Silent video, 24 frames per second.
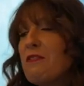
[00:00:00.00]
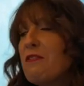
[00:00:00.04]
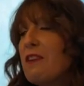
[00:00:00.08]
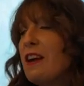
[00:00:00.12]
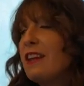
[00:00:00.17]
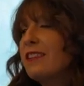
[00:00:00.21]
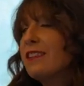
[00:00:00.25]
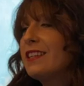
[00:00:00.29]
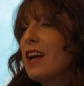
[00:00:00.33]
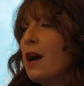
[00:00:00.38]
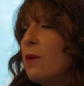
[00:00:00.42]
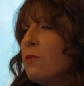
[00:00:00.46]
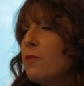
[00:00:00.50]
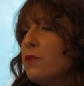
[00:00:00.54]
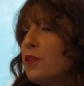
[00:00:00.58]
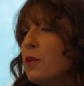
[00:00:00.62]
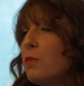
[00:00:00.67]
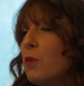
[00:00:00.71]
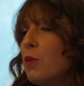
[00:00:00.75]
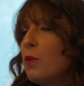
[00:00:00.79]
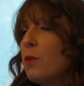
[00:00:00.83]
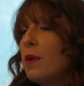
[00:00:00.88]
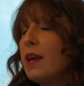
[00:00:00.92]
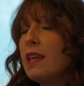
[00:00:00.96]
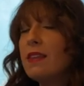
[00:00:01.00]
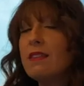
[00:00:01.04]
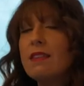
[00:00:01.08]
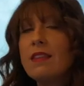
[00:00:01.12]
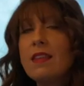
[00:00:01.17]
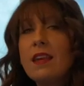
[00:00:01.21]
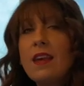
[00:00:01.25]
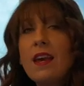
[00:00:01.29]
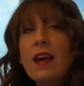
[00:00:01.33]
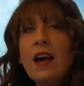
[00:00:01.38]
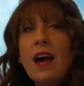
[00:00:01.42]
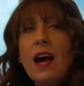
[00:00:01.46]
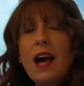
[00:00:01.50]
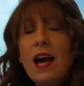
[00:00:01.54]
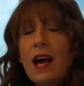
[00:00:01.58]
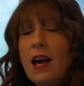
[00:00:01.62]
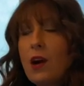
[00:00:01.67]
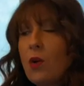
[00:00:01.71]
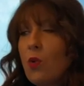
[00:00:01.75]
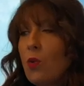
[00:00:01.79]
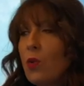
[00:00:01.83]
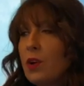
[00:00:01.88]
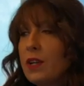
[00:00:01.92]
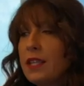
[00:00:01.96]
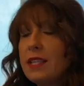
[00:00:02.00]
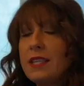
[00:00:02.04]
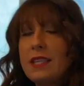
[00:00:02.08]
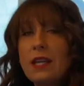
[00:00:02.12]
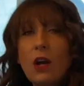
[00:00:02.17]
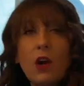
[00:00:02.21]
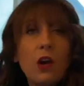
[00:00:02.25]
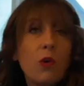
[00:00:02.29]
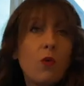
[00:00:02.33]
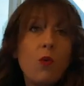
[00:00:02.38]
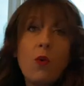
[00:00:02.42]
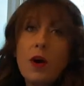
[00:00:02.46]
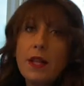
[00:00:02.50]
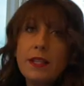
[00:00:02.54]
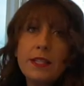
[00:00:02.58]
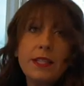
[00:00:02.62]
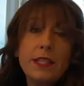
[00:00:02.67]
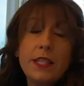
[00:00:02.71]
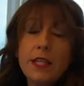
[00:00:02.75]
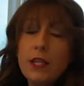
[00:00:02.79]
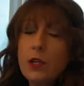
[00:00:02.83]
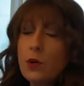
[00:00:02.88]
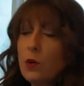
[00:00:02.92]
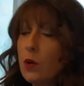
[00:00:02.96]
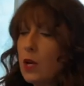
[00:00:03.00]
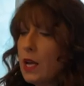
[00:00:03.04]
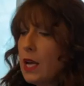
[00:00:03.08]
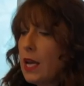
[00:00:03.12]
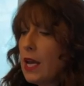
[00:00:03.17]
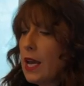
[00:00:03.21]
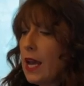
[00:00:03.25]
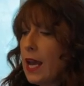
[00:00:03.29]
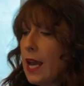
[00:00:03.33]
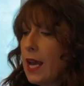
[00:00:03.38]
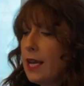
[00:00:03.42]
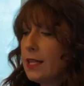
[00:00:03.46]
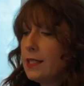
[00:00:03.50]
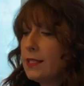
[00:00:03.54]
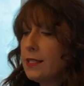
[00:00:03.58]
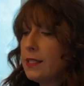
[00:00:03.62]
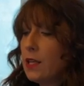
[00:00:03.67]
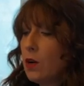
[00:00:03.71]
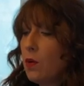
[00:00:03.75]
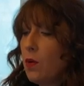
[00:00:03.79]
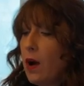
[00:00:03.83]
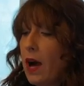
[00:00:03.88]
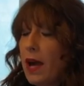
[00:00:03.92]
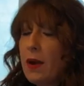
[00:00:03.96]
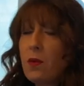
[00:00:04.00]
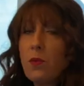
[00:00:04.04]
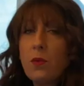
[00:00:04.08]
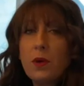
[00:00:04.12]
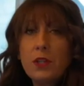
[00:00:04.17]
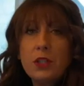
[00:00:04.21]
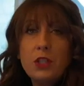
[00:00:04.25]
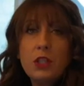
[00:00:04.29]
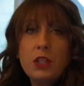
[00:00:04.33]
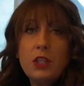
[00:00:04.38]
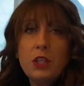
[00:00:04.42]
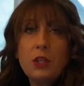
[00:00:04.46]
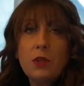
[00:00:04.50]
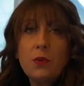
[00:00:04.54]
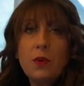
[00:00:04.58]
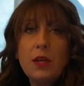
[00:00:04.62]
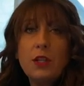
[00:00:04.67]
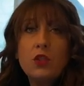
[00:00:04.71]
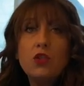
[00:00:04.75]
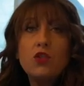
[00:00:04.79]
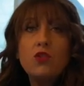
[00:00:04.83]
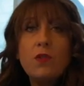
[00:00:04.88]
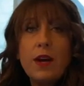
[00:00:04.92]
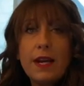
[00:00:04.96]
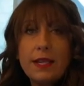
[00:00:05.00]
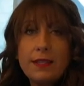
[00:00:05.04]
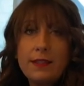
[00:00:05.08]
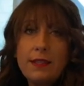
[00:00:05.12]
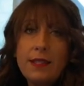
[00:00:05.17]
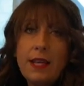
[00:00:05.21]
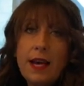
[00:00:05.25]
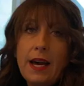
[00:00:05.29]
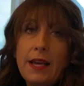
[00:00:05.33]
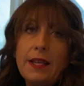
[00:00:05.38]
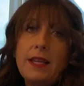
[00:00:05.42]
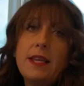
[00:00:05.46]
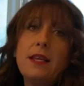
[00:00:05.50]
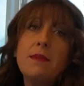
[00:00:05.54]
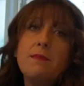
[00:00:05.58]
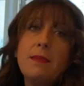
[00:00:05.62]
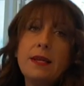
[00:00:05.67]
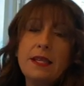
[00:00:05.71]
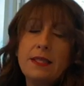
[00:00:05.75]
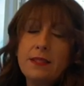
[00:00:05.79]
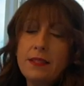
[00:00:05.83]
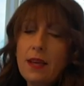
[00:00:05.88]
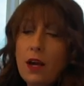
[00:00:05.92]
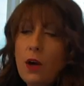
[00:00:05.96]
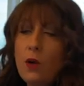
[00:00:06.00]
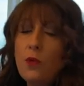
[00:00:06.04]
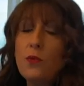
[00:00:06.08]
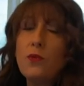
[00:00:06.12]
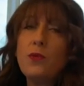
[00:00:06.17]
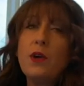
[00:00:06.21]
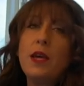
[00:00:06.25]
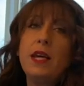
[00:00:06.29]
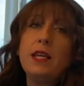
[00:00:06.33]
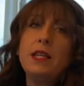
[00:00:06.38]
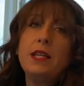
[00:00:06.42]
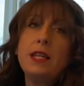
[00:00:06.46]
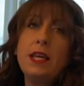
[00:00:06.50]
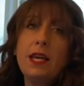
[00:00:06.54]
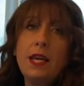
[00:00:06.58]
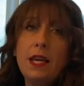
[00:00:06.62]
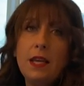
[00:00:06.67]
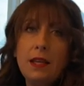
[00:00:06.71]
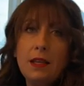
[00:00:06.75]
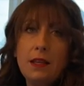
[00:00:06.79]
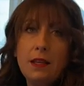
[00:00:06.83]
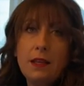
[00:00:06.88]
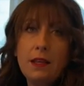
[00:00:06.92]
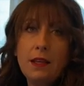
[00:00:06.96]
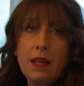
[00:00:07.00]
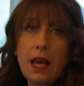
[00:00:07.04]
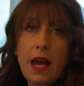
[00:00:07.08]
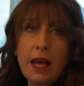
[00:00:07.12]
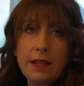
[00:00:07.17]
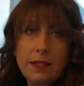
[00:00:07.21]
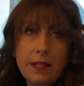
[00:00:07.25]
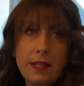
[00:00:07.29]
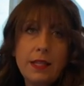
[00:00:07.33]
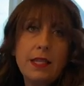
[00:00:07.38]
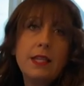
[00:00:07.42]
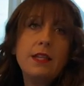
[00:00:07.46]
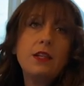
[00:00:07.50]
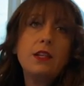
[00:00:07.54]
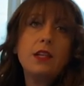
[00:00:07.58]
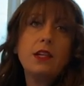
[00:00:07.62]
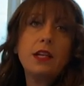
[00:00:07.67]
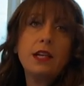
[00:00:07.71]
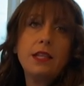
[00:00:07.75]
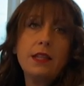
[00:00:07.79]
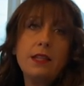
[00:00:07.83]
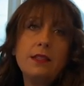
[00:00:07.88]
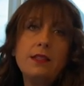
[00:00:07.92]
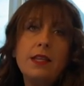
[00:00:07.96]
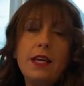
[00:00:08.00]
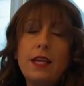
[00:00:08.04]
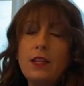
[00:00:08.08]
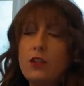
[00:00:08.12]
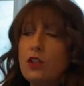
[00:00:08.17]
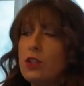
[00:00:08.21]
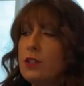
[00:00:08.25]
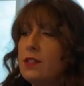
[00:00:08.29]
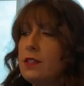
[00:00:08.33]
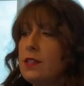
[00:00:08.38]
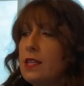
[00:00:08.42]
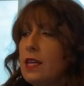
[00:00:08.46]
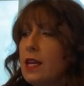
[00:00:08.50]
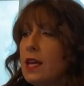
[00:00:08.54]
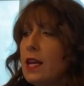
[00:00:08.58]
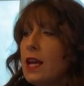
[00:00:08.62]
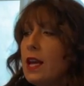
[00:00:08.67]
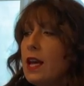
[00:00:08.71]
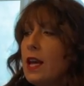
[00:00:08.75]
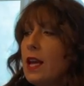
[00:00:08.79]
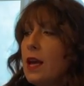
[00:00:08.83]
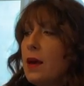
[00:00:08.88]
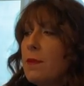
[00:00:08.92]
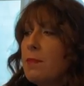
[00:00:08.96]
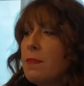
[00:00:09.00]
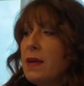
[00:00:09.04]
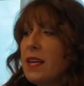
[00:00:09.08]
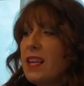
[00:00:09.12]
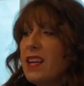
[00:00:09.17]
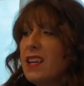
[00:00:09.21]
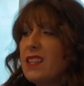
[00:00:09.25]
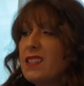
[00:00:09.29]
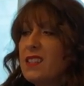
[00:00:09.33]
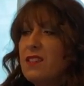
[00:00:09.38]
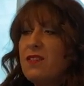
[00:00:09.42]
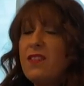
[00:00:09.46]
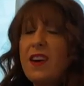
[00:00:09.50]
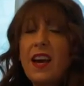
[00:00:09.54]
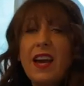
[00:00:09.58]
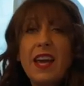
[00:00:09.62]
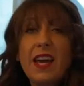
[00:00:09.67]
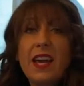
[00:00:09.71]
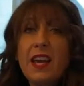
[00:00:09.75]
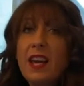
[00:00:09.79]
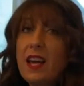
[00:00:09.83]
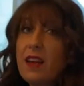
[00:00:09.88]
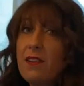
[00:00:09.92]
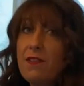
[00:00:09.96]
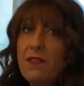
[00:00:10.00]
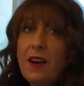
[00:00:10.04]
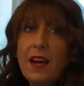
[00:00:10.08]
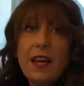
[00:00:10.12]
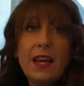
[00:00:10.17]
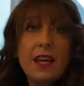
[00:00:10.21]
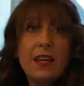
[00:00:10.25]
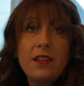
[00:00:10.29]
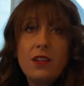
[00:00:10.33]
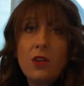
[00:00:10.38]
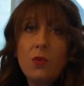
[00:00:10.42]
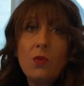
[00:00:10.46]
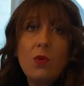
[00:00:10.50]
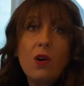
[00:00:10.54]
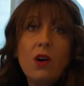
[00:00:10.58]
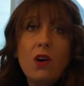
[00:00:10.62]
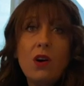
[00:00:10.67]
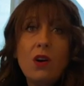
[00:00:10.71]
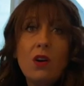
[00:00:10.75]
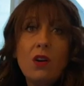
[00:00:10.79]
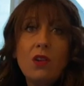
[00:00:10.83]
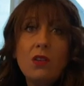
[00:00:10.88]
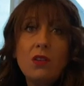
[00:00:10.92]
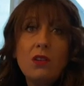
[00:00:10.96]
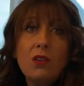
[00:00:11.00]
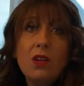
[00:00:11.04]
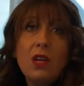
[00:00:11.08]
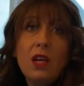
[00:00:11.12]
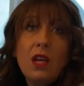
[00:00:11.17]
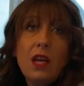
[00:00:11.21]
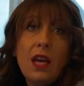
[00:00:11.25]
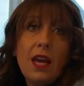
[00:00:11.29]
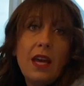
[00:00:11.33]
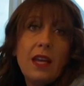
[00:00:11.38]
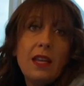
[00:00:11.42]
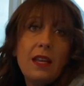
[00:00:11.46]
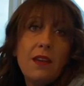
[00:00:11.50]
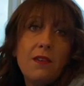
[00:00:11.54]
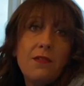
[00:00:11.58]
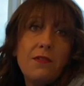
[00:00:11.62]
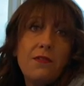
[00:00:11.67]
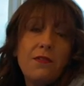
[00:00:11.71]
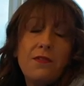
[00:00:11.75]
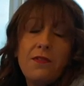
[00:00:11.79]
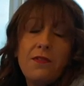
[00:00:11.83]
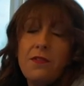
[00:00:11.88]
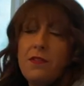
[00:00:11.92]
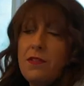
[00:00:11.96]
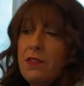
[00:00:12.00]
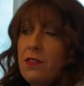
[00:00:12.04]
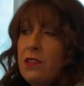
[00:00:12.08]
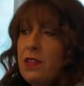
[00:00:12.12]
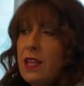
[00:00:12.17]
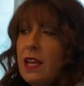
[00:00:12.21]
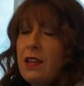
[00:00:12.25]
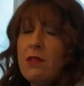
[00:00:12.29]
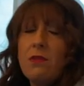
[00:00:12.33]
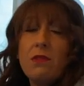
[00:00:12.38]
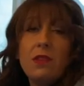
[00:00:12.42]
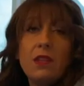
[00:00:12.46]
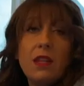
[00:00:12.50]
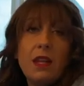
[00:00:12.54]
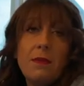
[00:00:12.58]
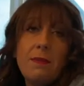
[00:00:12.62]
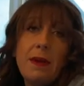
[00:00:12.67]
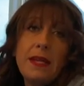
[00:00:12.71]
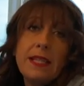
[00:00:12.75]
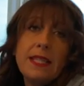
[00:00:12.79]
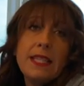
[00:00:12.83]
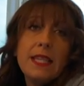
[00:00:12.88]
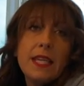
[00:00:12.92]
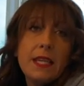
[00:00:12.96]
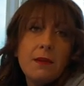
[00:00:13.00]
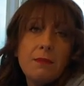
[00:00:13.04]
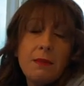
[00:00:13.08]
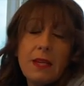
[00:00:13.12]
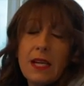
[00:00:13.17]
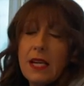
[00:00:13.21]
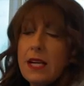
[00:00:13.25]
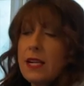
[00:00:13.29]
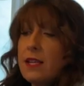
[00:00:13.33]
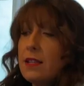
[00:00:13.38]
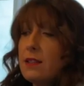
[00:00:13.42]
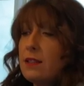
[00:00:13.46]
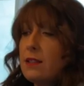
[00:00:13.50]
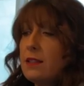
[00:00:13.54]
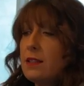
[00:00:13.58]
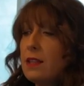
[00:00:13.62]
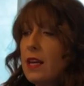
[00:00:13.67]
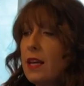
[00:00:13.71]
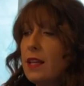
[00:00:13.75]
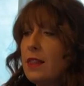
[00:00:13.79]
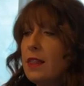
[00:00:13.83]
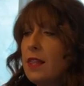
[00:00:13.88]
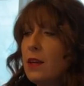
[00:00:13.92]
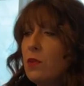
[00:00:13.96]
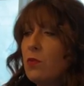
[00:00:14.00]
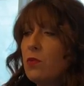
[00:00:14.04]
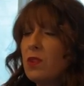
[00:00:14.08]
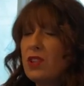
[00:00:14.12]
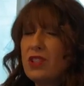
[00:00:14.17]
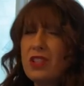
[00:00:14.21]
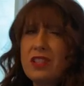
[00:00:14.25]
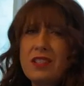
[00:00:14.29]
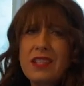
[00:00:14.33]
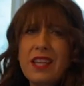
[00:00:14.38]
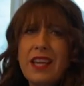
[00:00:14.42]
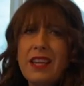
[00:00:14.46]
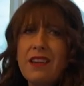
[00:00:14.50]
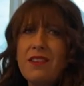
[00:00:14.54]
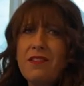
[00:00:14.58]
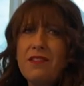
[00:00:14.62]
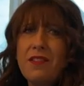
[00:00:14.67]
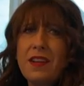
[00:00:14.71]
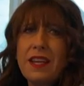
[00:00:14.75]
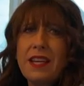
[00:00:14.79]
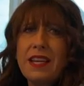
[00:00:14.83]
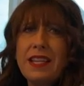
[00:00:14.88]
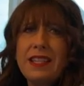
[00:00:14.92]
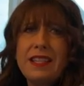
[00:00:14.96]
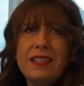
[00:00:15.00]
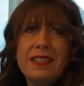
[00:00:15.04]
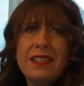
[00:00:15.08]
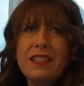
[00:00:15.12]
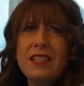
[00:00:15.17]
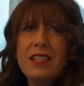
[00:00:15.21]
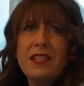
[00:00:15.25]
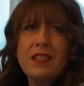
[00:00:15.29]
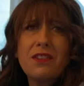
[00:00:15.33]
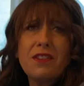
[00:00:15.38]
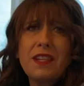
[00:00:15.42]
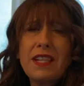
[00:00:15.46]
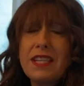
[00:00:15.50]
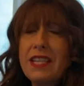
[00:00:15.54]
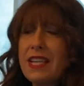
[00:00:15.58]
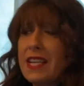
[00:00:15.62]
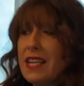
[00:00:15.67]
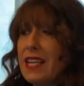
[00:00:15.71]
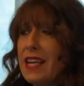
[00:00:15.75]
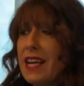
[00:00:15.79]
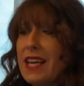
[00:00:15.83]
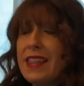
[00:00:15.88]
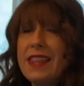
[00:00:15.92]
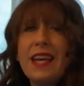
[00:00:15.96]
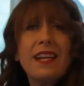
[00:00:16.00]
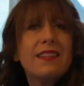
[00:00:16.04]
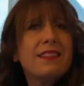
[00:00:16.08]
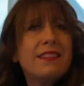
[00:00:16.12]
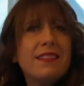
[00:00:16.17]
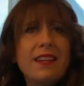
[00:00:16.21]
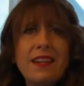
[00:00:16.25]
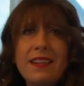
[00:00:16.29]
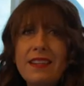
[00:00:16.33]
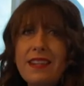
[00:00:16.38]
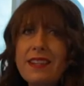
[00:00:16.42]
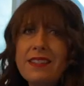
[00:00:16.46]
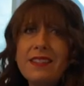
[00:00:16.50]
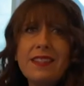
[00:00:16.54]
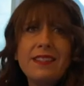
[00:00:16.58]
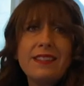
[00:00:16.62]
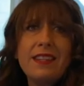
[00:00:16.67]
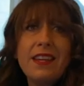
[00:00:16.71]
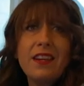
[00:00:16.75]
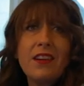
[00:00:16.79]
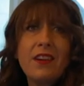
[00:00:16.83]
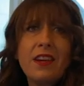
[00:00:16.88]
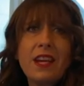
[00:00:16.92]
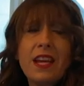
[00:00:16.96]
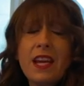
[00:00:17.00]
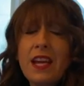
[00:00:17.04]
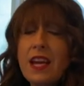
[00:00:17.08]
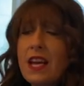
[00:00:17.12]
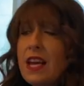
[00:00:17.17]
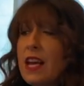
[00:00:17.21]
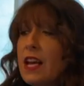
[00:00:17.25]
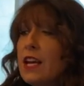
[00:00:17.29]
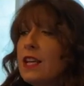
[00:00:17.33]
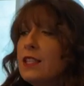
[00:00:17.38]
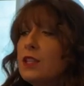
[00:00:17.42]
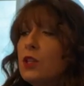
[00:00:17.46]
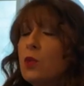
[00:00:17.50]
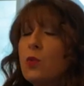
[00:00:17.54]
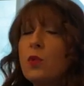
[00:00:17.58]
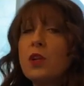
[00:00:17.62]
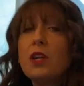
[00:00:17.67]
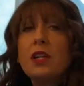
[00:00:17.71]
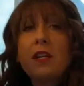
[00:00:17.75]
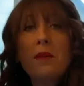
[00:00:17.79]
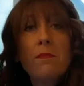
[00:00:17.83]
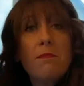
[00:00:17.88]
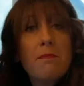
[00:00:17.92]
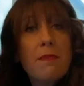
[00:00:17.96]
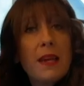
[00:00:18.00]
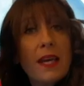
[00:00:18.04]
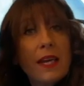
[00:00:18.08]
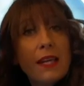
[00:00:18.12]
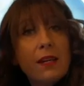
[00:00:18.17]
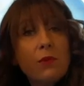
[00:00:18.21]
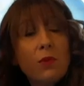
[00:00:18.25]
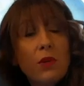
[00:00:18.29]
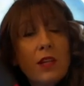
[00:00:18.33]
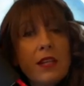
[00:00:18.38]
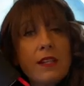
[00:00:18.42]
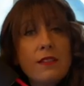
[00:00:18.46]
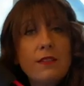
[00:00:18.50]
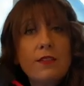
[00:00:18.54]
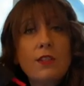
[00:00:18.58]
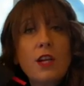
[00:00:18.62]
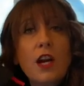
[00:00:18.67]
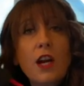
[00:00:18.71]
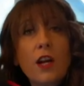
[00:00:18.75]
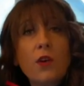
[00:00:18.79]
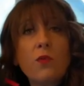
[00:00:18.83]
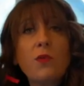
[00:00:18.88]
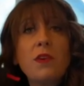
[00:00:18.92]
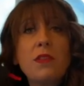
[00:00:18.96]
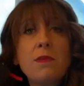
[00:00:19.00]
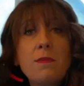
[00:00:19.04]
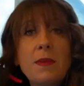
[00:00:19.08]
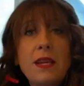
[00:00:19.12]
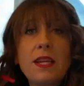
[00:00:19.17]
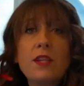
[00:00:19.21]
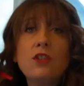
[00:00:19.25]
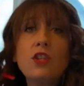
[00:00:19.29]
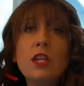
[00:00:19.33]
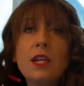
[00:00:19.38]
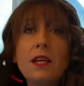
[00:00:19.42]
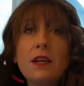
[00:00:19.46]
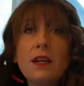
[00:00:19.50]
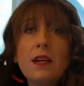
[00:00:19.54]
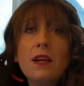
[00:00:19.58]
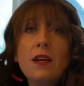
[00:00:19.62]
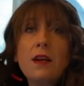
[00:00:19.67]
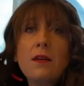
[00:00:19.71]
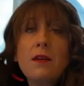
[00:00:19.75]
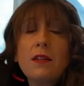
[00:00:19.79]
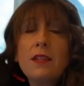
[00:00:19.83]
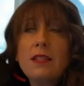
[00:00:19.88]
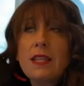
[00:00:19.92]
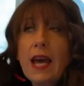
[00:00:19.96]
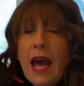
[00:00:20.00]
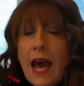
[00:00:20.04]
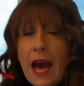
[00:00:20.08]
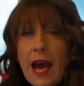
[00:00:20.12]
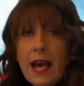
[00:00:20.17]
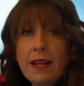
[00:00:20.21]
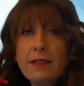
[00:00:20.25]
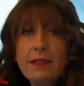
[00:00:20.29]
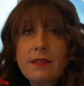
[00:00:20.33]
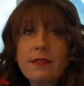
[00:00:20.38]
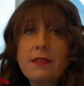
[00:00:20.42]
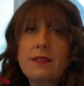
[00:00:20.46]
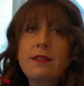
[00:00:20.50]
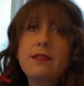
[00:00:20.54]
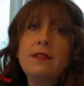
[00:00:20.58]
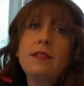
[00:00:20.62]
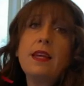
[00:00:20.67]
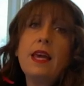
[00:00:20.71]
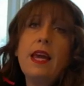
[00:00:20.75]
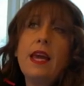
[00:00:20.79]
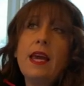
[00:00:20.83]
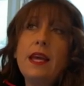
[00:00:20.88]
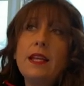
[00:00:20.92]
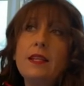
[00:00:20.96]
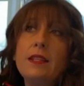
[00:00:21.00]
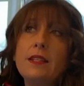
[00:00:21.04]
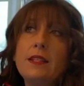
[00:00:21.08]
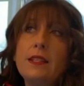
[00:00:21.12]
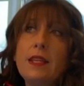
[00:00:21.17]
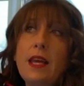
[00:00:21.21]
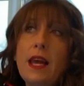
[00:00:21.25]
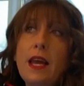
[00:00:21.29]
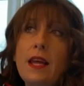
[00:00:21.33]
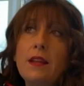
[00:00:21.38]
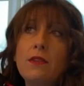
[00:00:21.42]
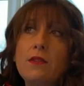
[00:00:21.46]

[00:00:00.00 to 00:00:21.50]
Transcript: felt comfortable with or want to. And so I want to address that in myself and in as a leader in this agency, because if I hit the wall, and if then my team does, and then we're just kind of like disintegrating, and that's not necessary. So we're gonna start with managing tasks, and